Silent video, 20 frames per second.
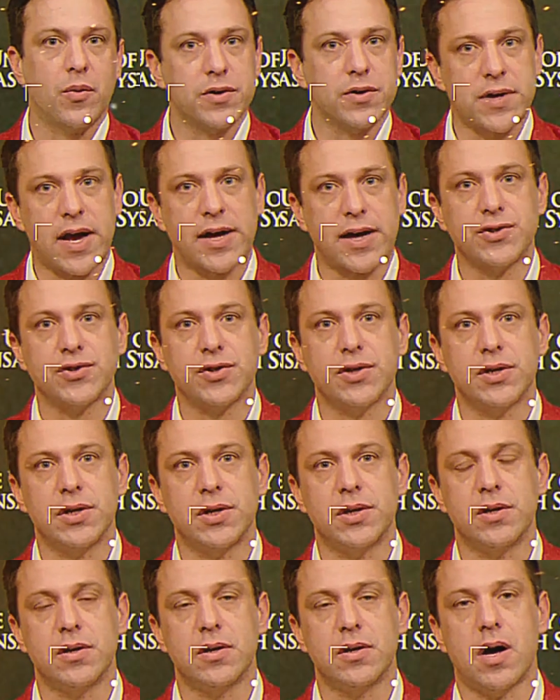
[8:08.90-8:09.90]
Another
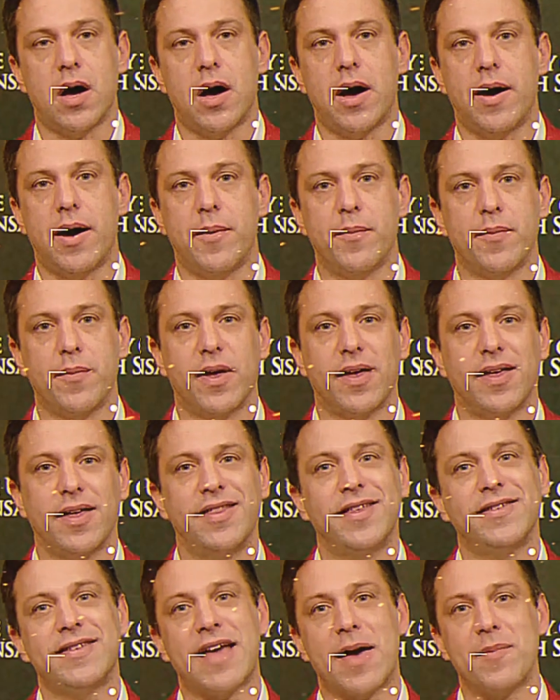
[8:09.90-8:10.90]
thing to love.
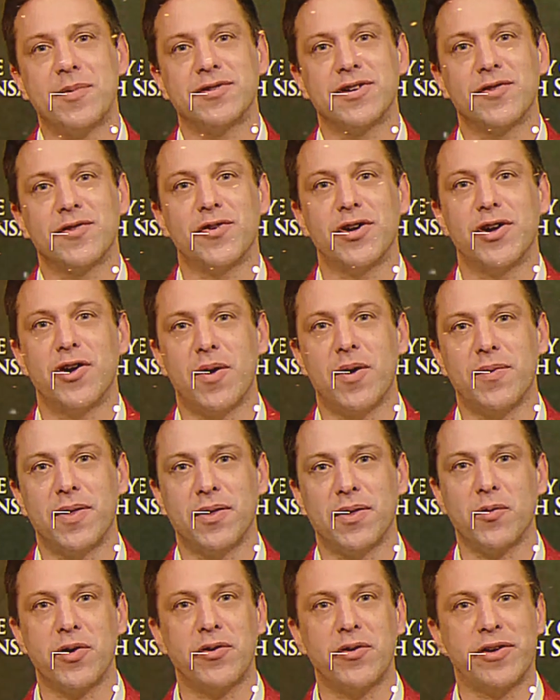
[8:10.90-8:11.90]
Williams brings
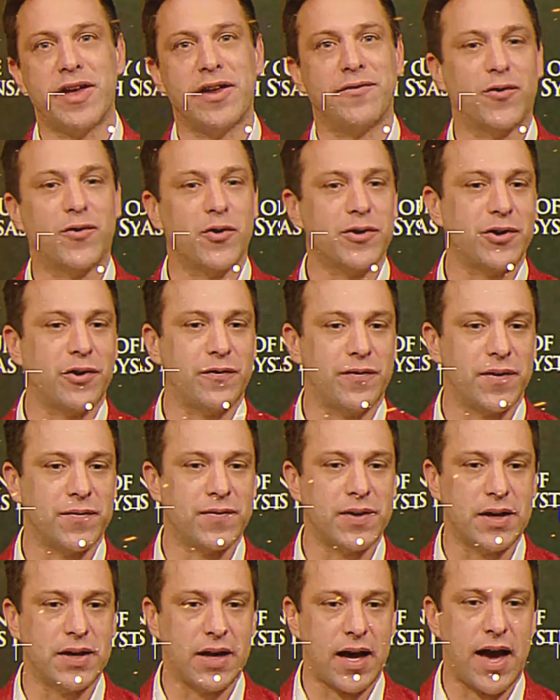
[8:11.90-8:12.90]
energy and
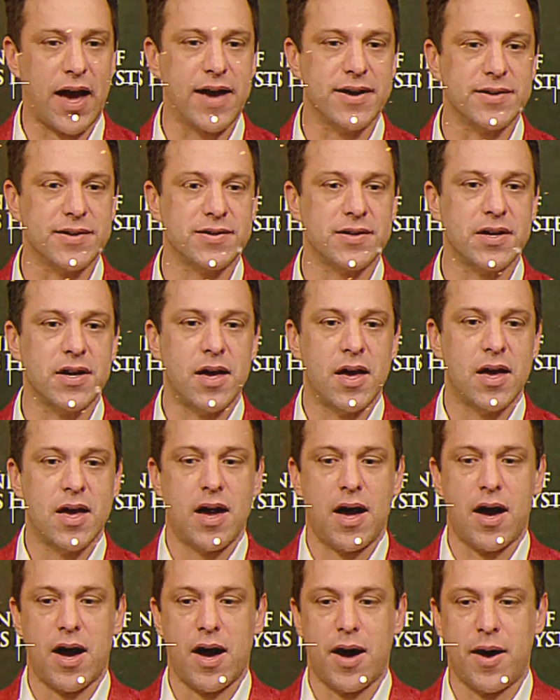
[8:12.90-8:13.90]
confidence.
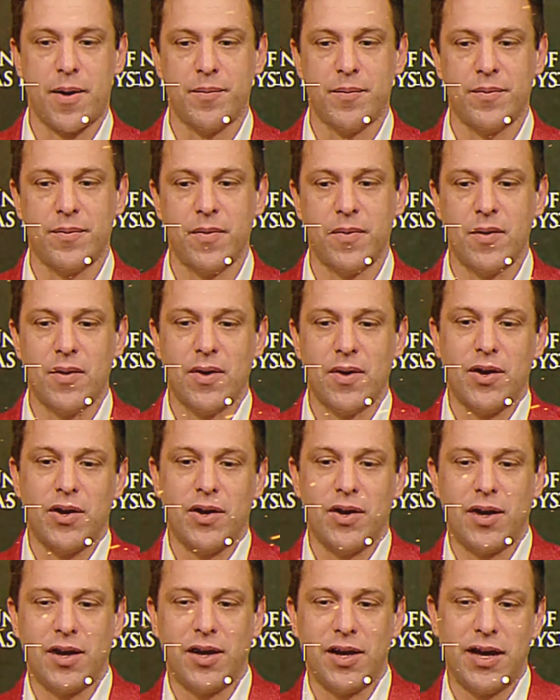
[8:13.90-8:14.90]
You can just
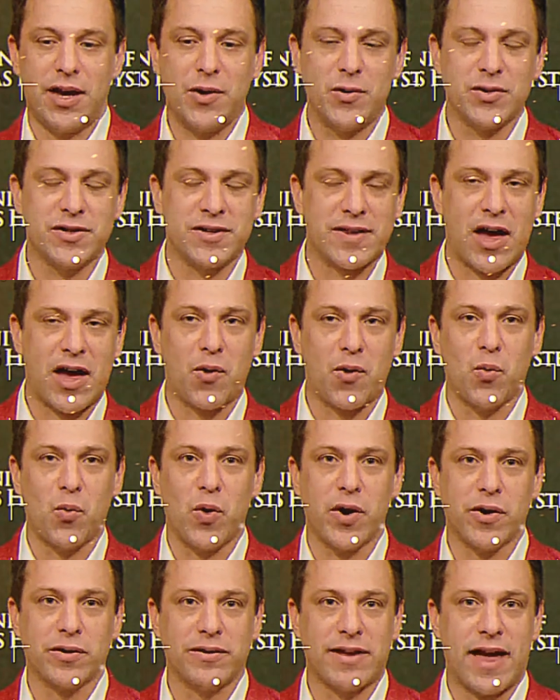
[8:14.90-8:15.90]
feel it
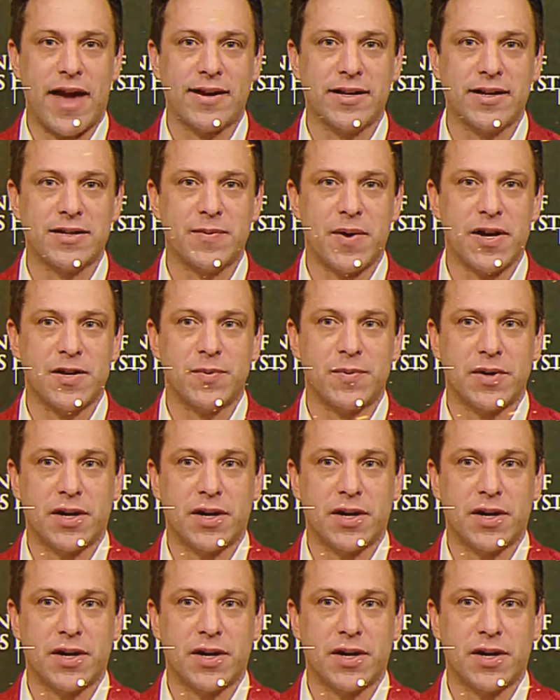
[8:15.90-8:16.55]
watching his tape.